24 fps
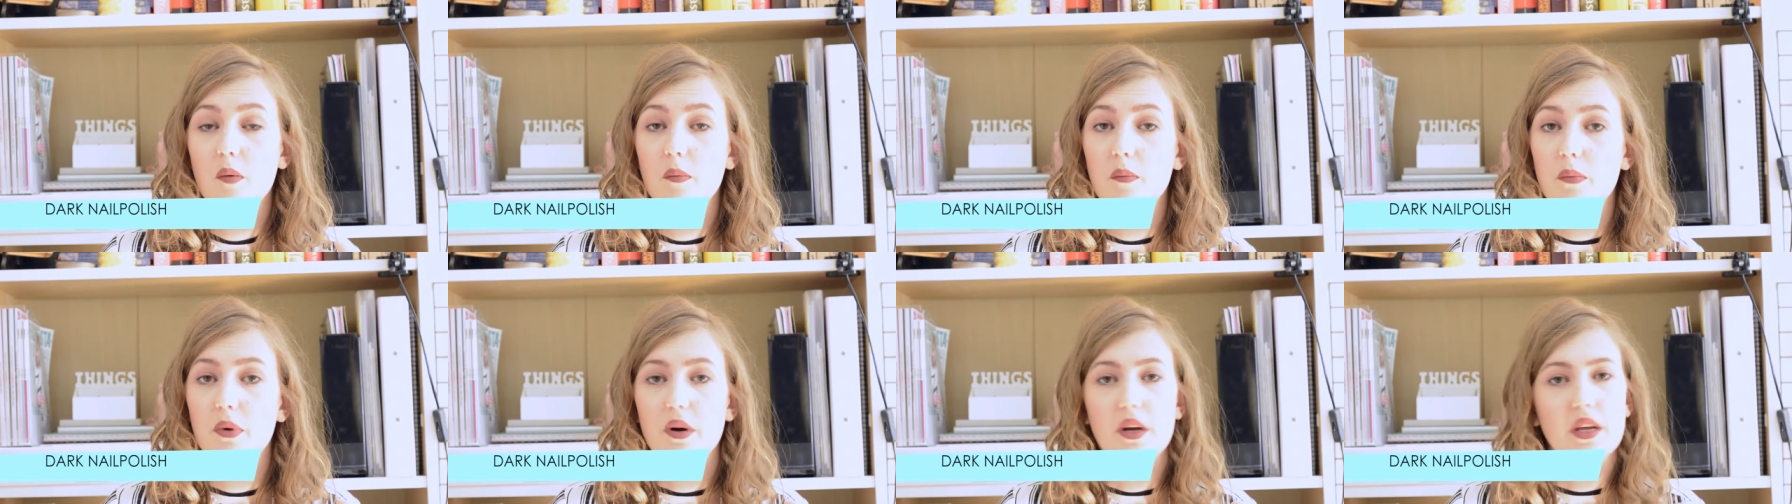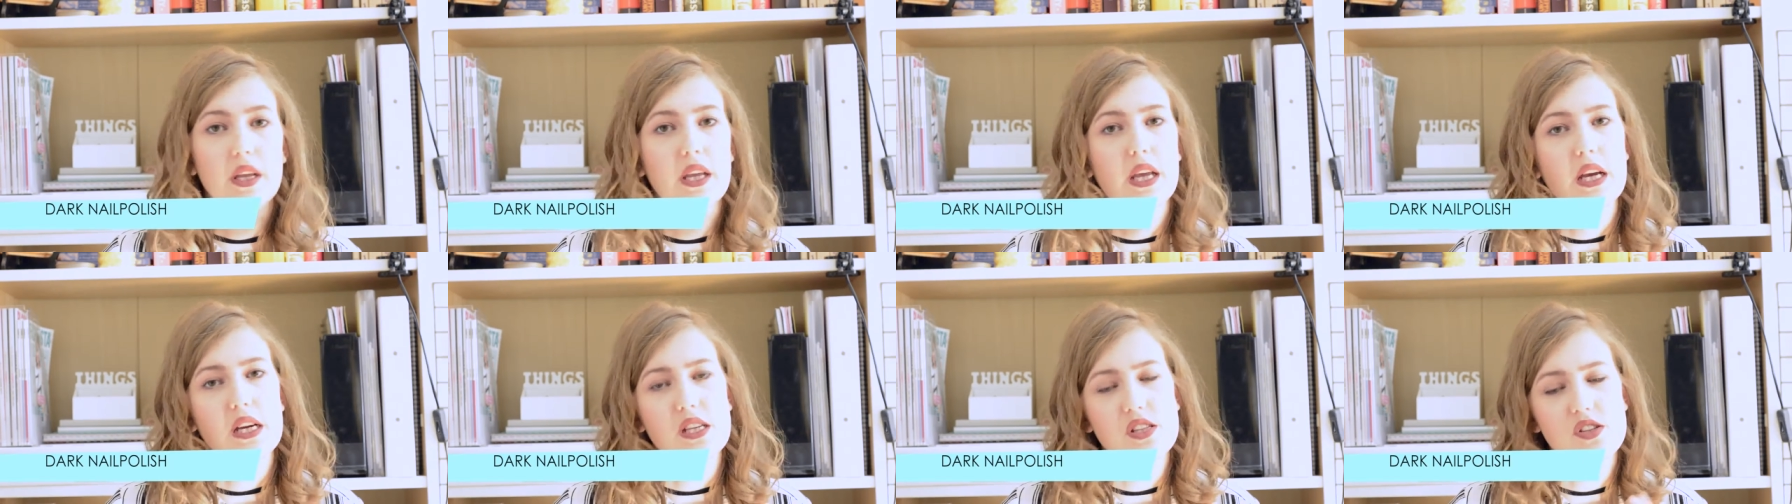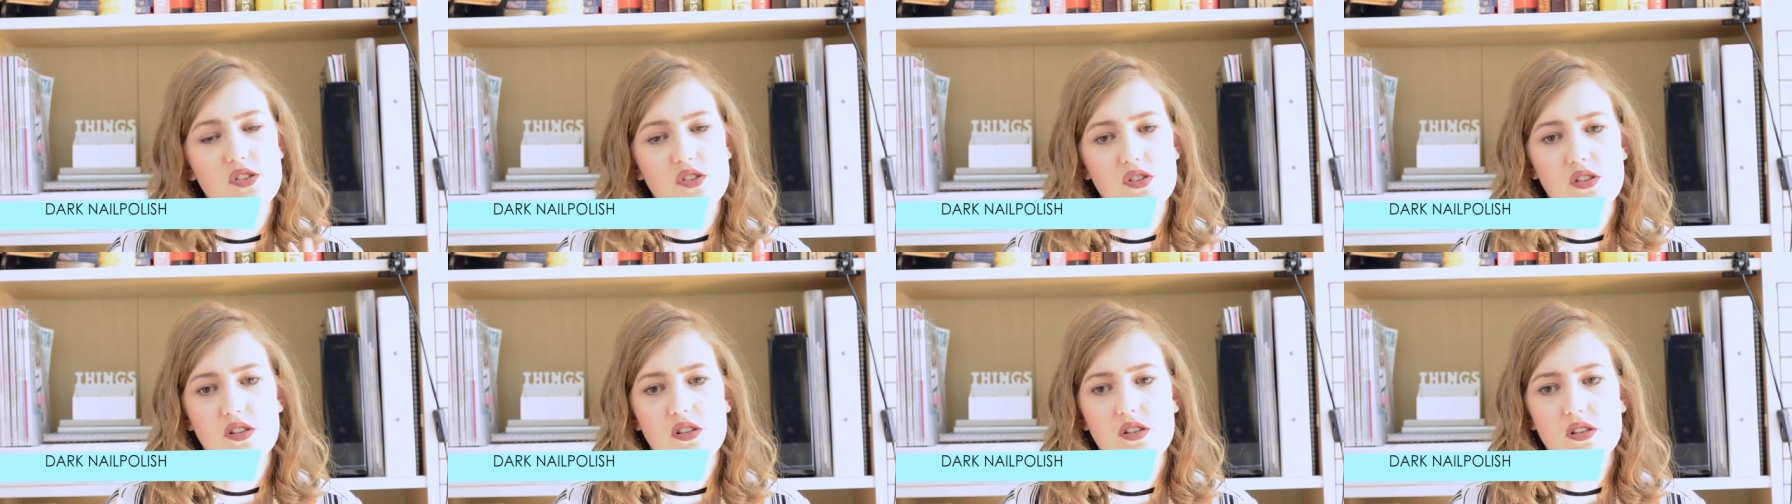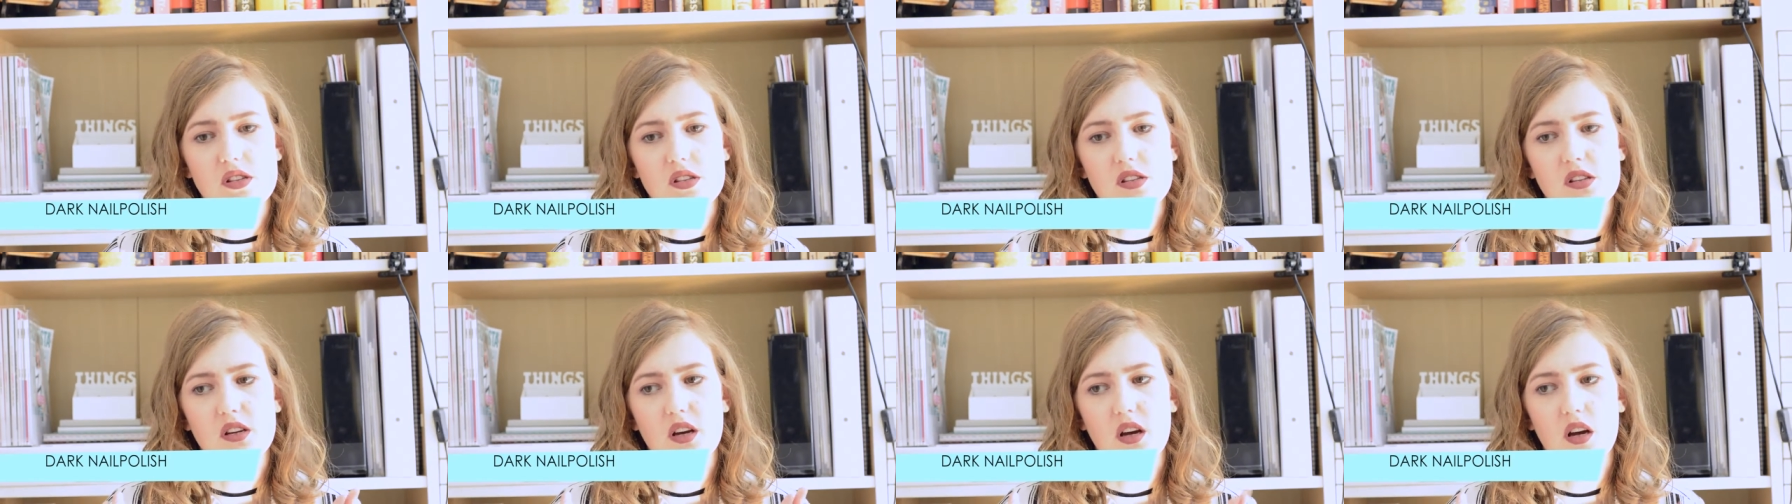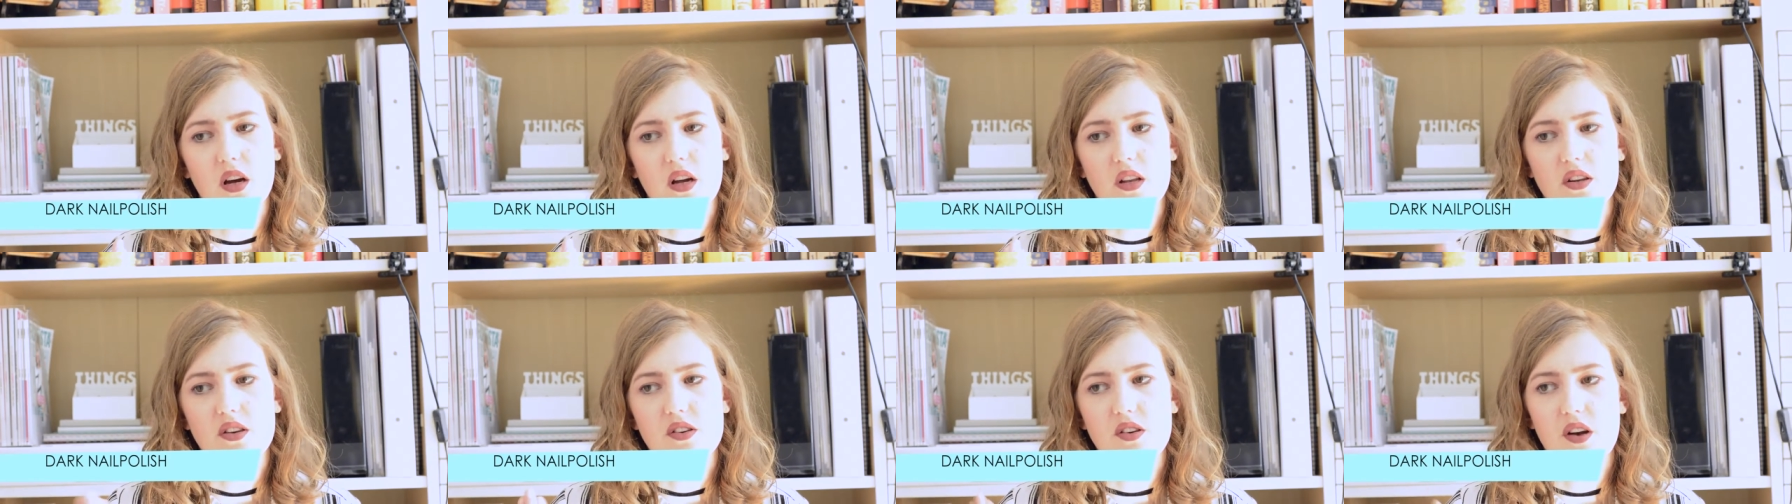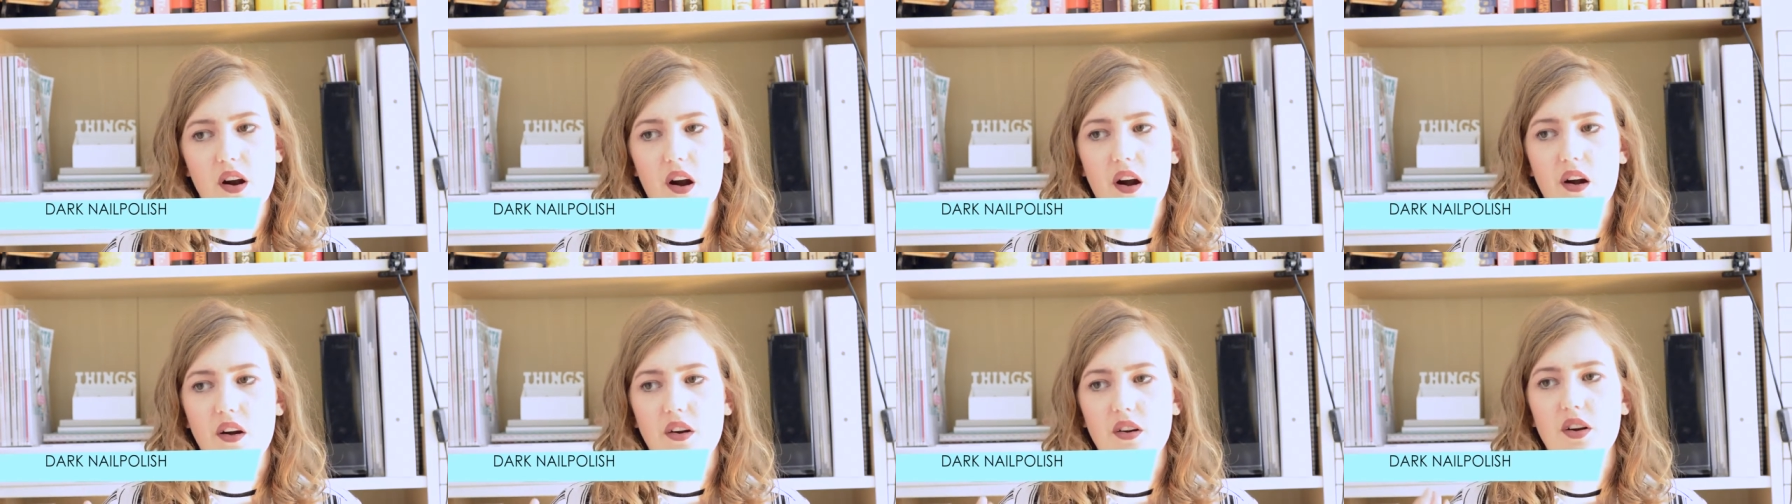But yeah, just uh,
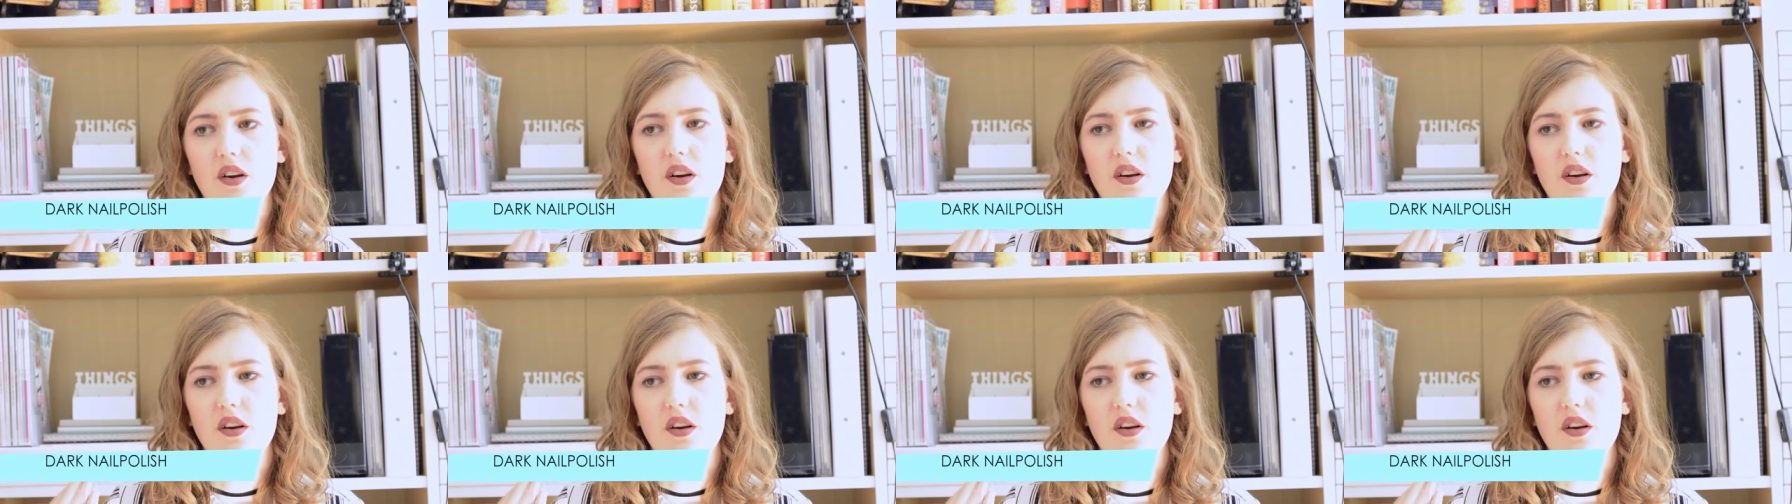dark